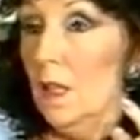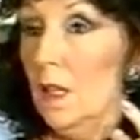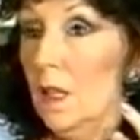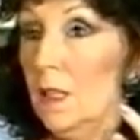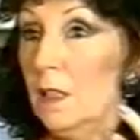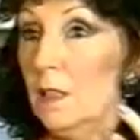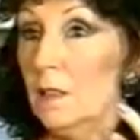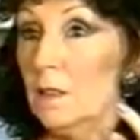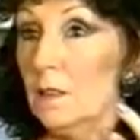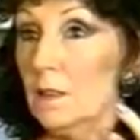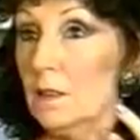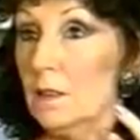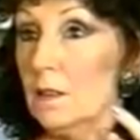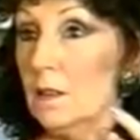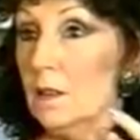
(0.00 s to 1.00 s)
and
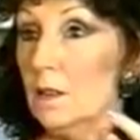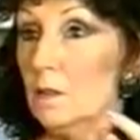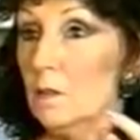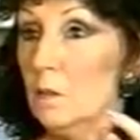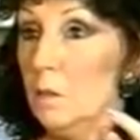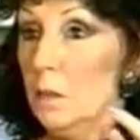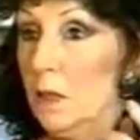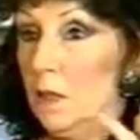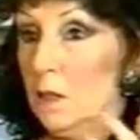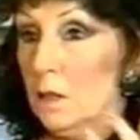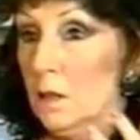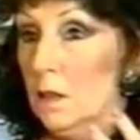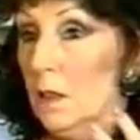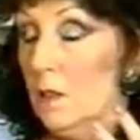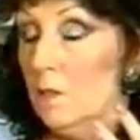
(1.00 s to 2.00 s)
we
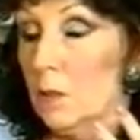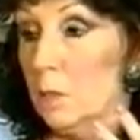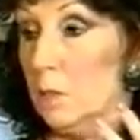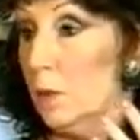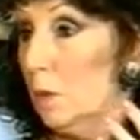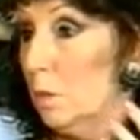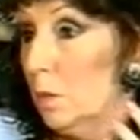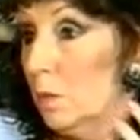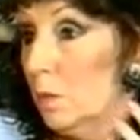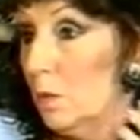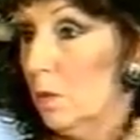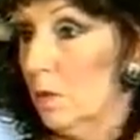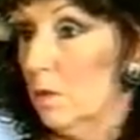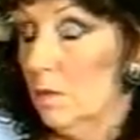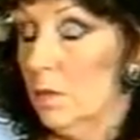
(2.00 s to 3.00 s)
met the lovely
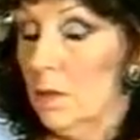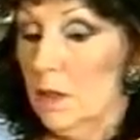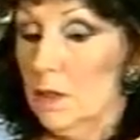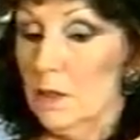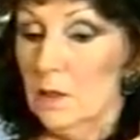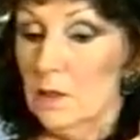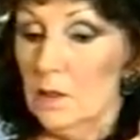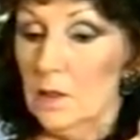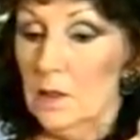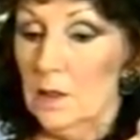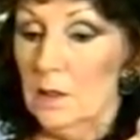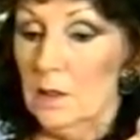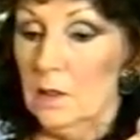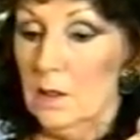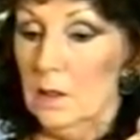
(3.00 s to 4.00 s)
people, invited us
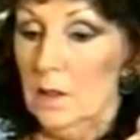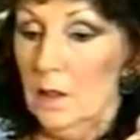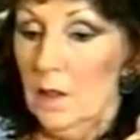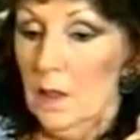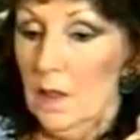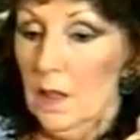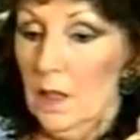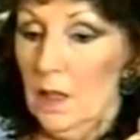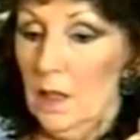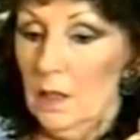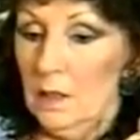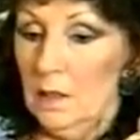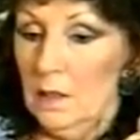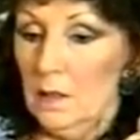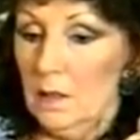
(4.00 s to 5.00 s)
in,
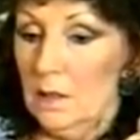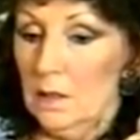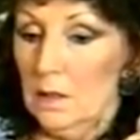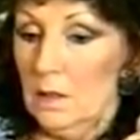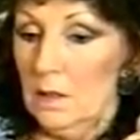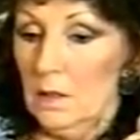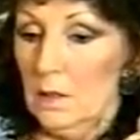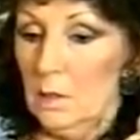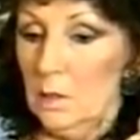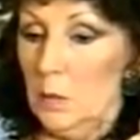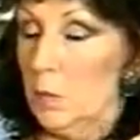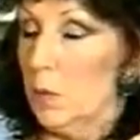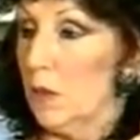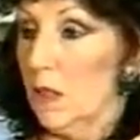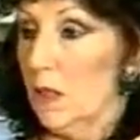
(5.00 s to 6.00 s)
and I
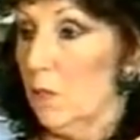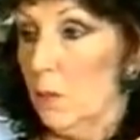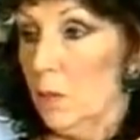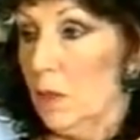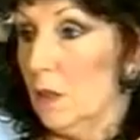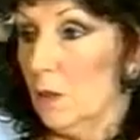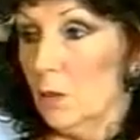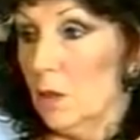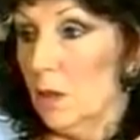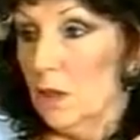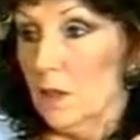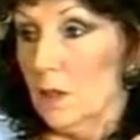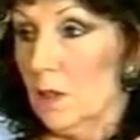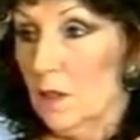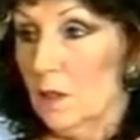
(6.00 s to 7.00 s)
mean, we'd never been to
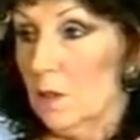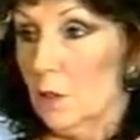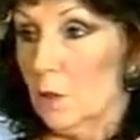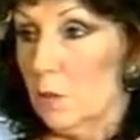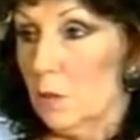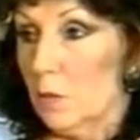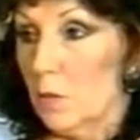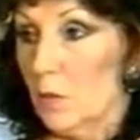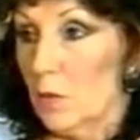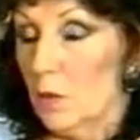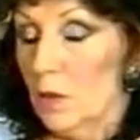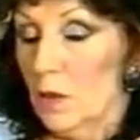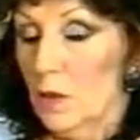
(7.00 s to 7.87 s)
anything like this before.